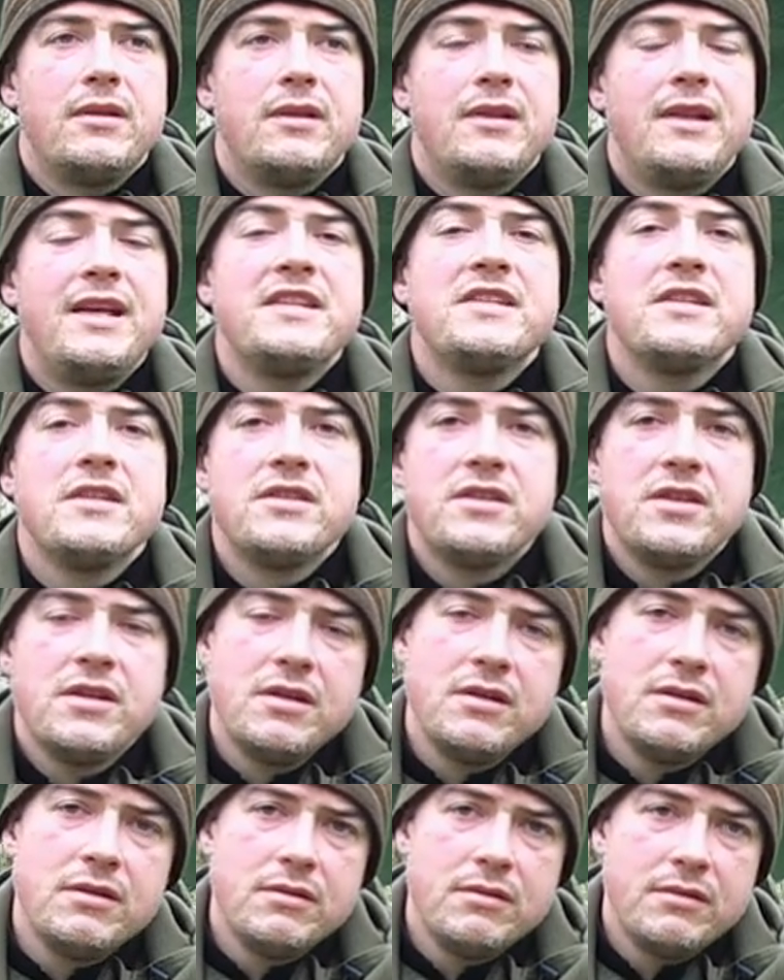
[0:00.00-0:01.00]
Listen
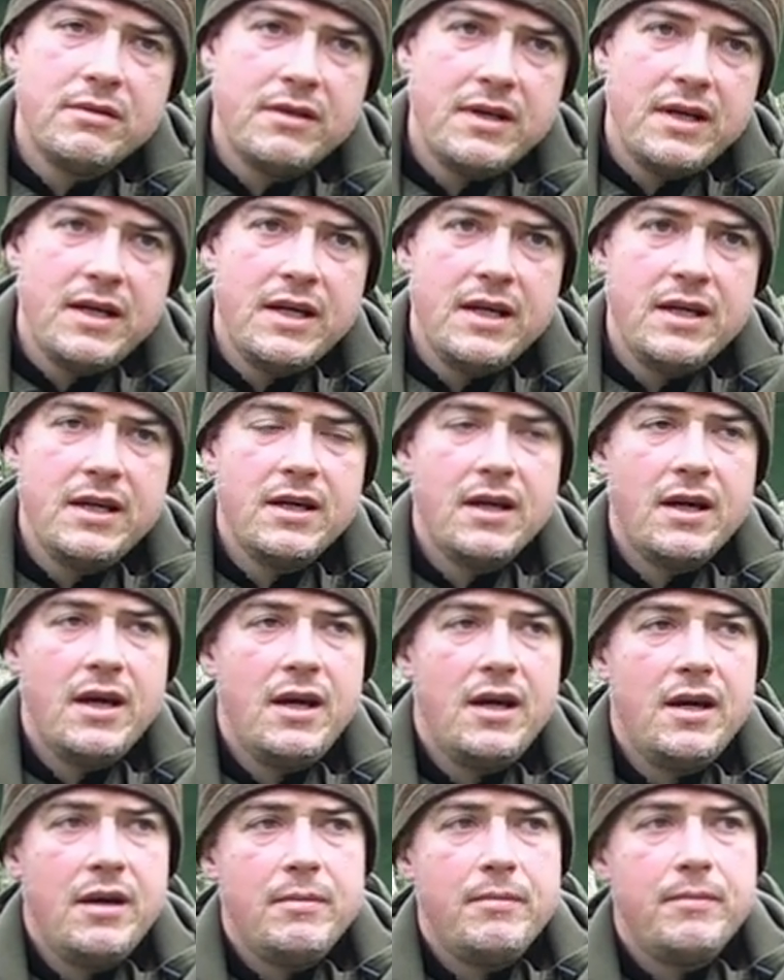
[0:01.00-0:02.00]
to the
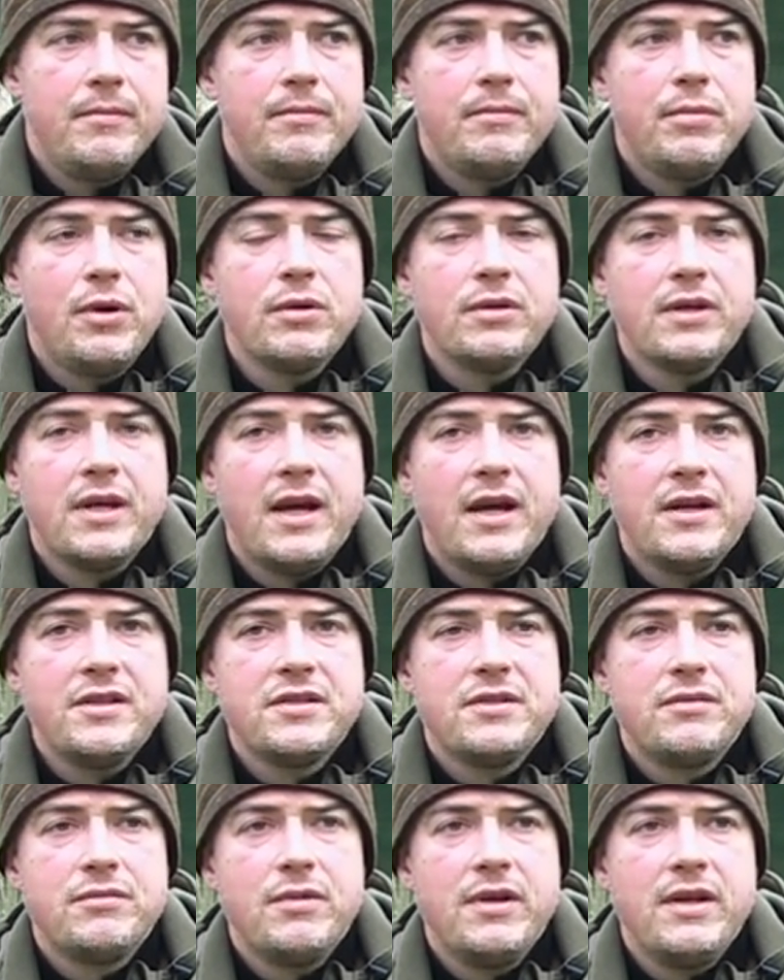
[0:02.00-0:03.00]

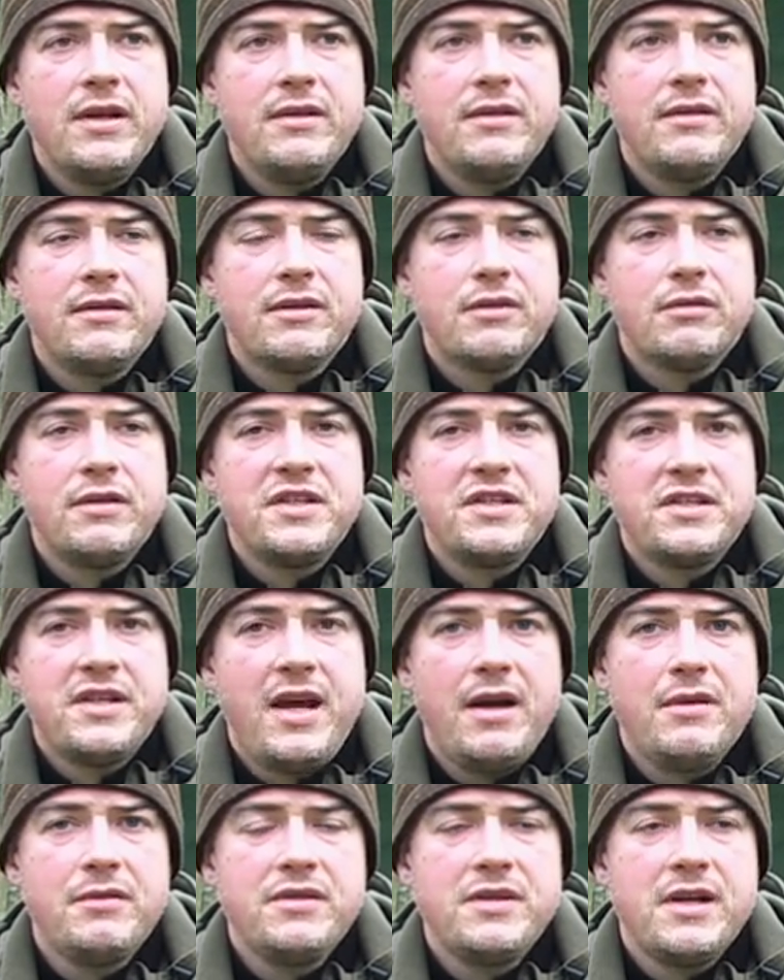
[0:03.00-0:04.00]
podcast with Chris
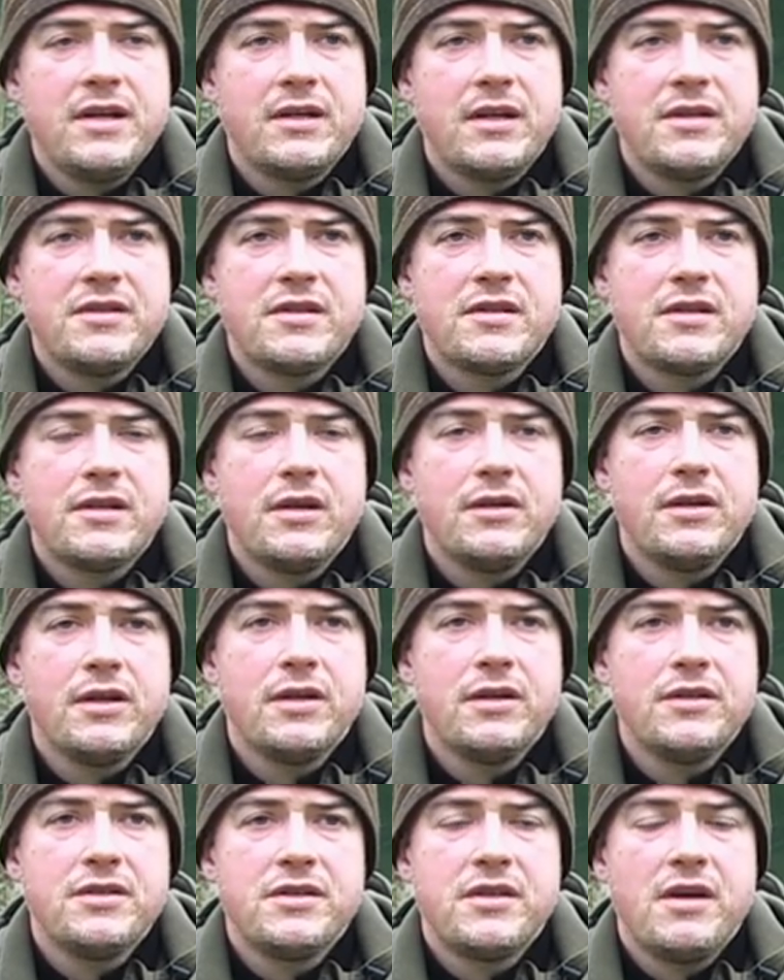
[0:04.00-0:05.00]
Townsend, because there's a lot
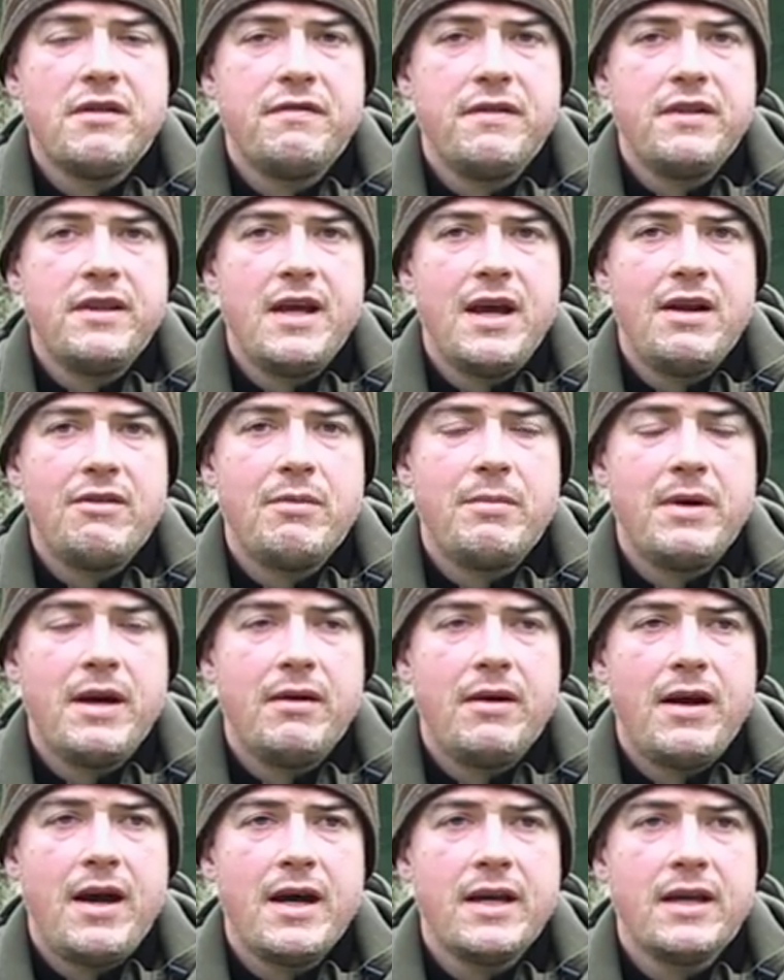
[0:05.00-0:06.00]
of good stuff in there
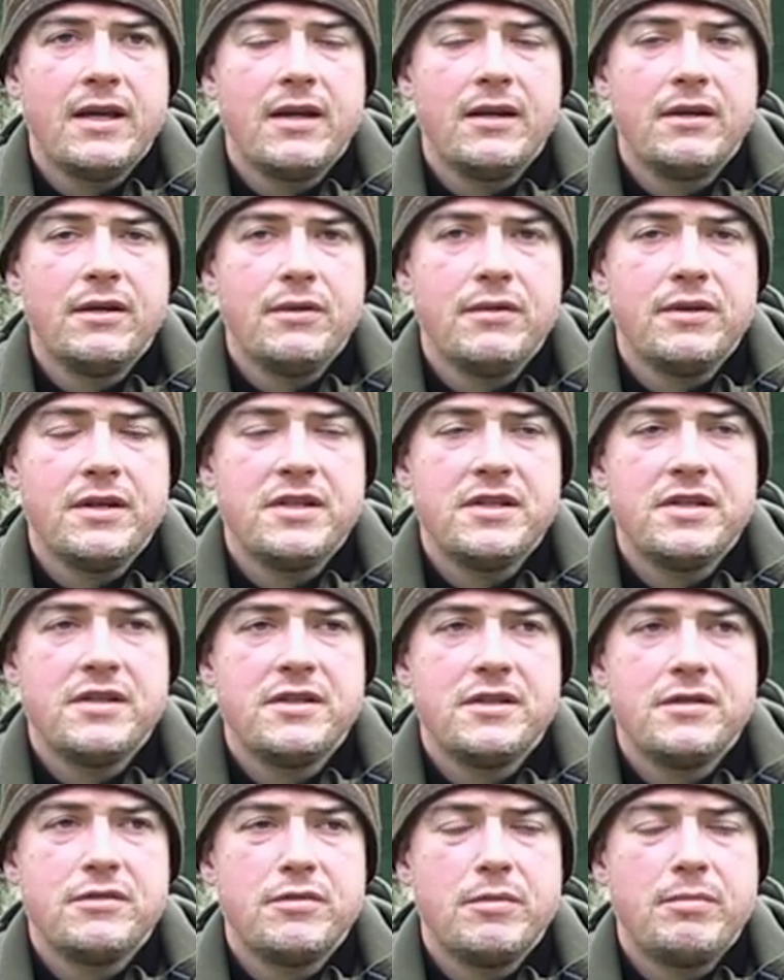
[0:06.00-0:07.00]
about hiking long
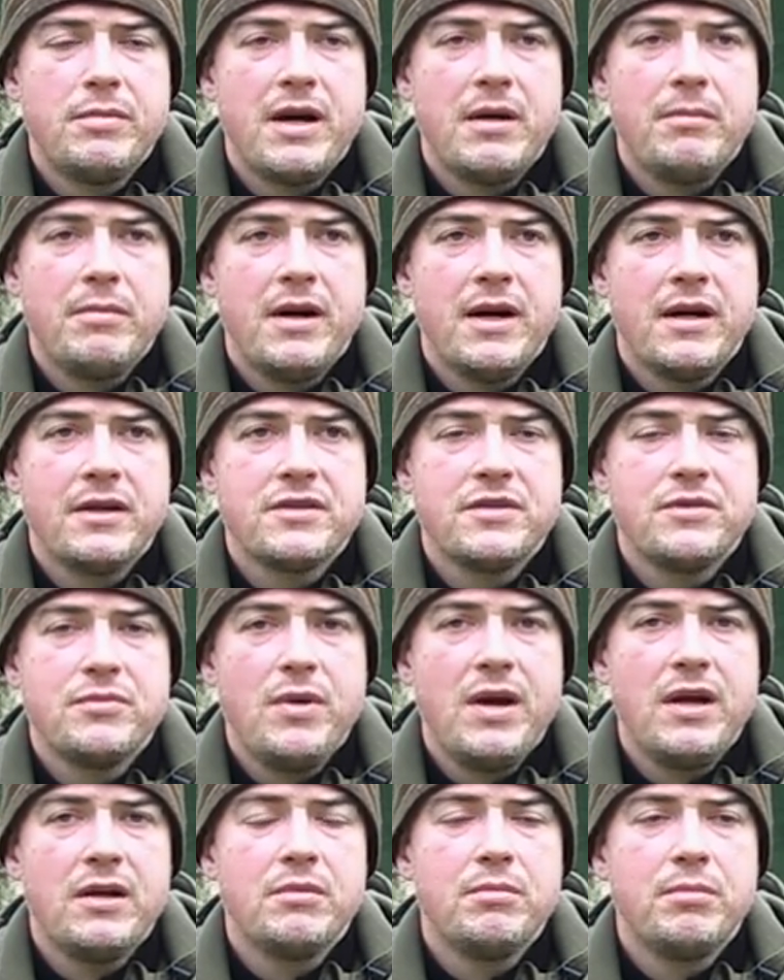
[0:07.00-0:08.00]
distances with backpacks as
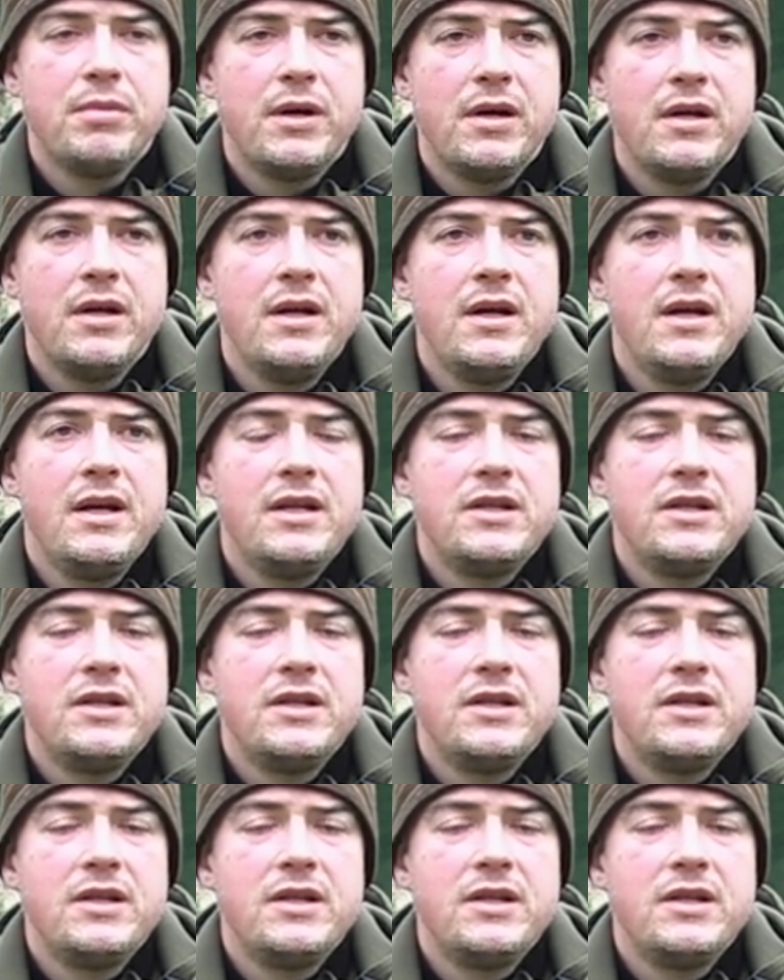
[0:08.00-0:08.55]
well. But